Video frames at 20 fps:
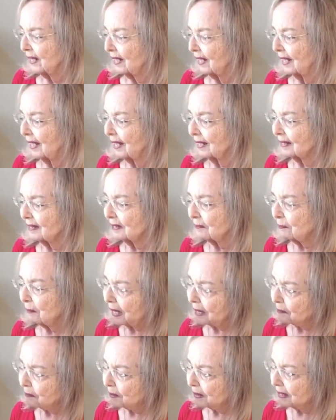And the
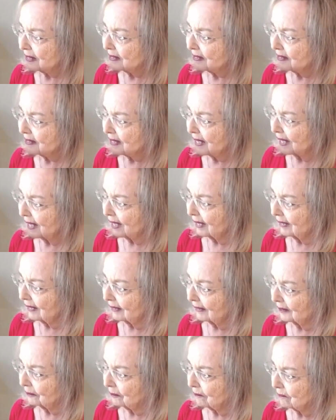babies
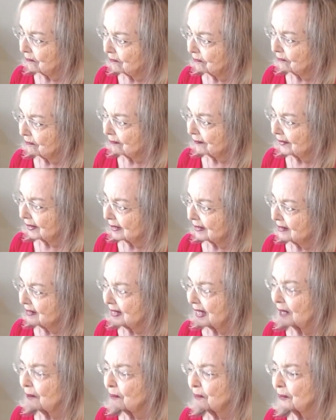um,
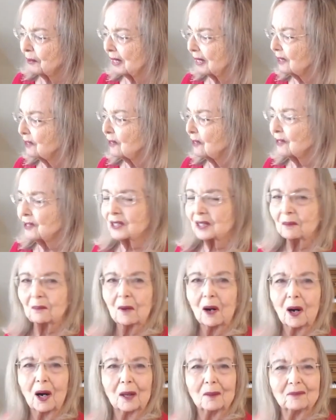stay pretty close to
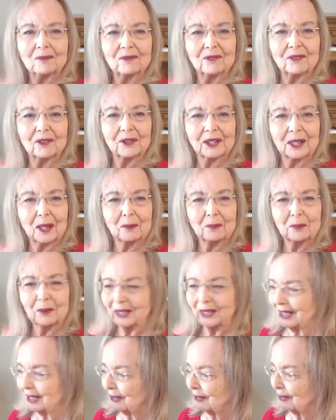mom for a couple
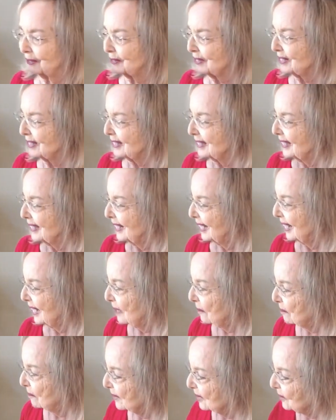years.
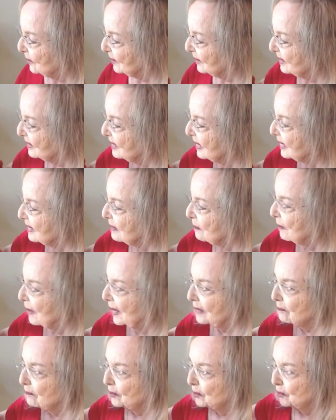But you can see the
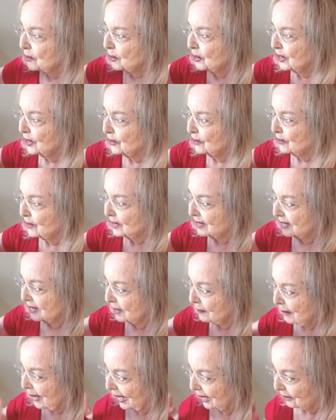bamboo shoots in
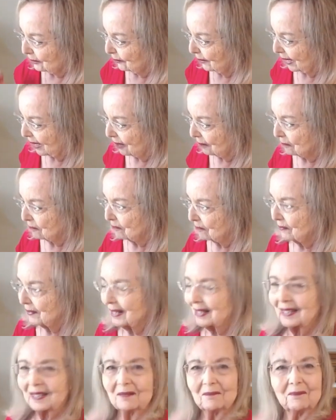the background.
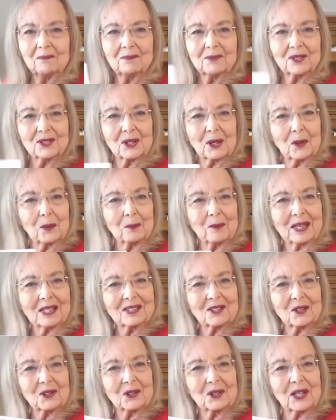So make
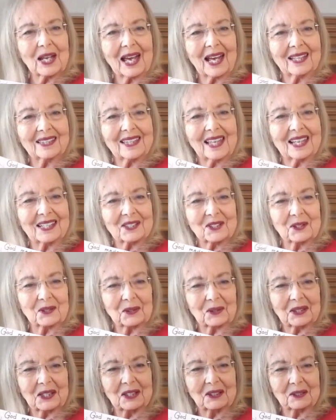sure you add that to
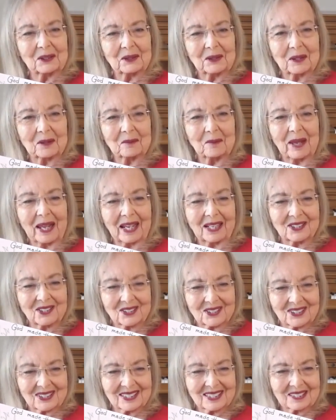your coloring
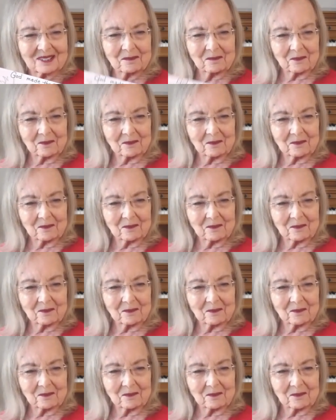pages.